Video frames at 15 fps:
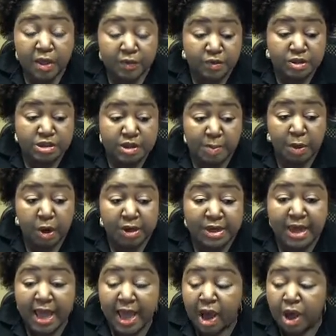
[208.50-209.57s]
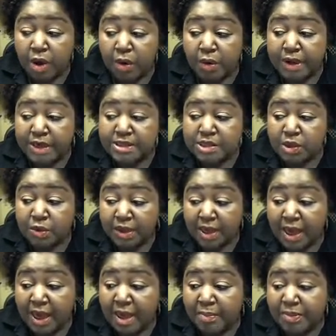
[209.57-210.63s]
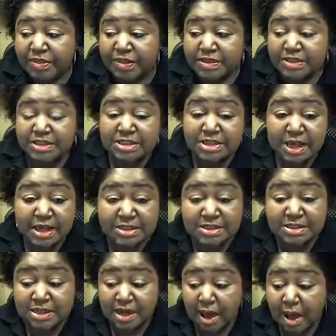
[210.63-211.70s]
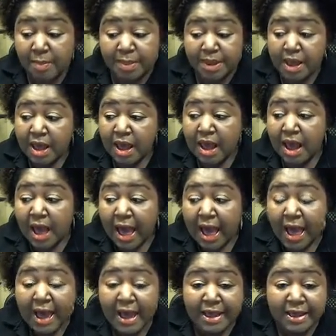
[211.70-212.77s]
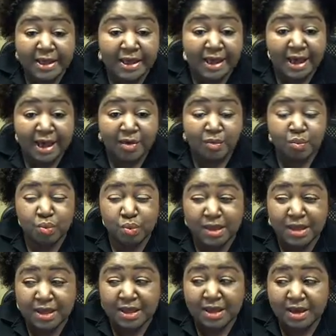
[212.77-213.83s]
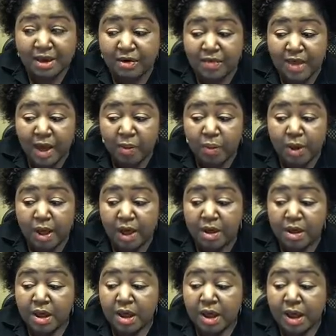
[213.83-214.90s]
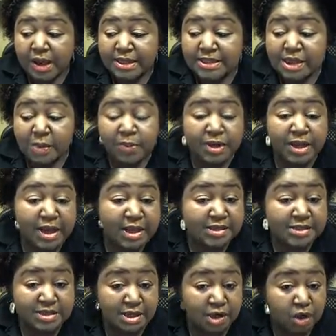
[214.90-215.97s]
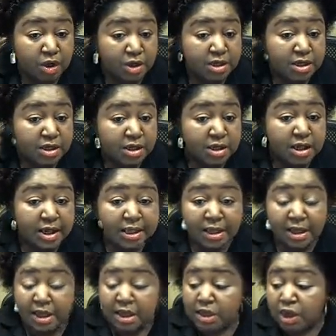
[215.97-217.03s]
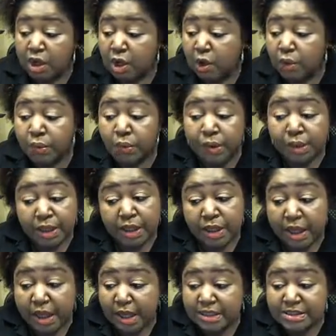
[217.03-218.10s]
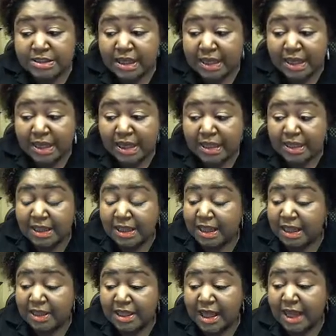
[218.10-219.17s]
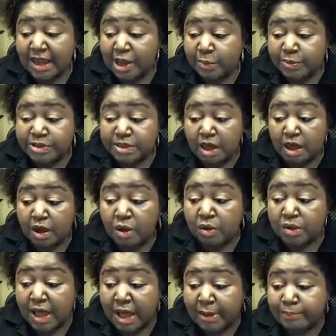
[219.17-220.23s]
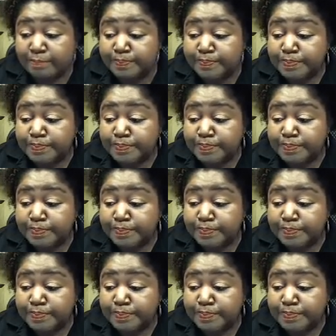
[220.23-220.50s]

which I'm on now, is okay, but this desktop, I can't really hear that well unless I put a headset on, like you know, a headset, and and that helps a whole lot.